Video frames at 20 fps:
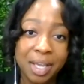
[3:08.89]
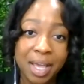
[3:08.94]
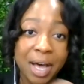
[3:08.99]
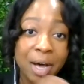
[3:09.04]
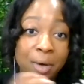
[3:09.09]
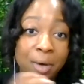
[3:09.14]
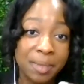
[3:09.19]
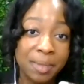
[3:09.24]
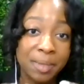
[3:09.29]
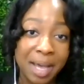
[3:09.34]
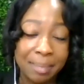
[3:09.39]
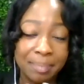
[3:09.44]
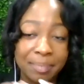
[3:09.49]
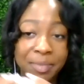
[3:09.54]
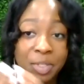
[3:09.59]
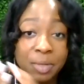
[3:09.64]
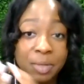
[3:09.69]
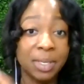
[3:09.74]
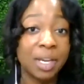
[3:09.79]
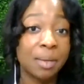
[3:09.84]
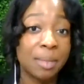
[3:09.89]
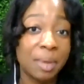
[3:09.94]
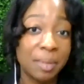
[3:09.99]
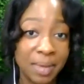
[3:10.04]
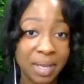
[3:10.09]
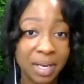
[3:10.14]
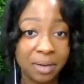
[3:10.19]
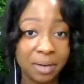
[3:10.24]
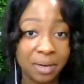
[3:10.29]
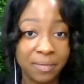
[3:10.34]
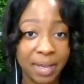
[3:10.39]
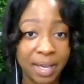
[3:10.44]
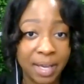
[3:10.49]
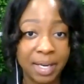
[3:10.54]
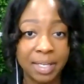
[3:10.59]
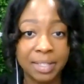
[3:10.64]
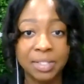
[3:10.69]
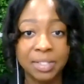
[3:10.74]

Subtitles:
help that to become a benefit?